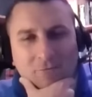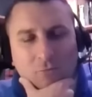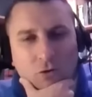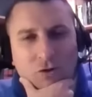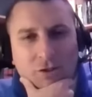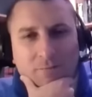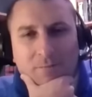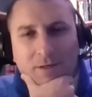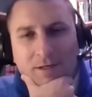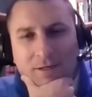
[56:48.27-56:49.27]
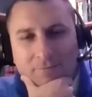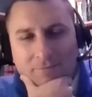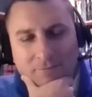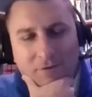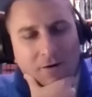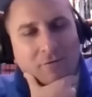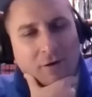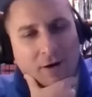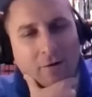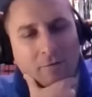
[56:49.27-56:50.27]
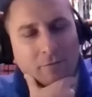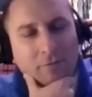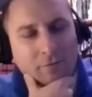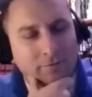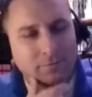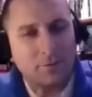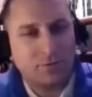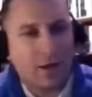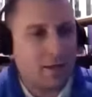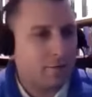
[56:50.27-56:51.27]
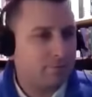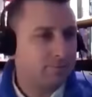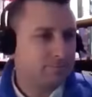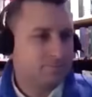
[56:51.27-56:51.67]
worship, very, very helpful. So thank you.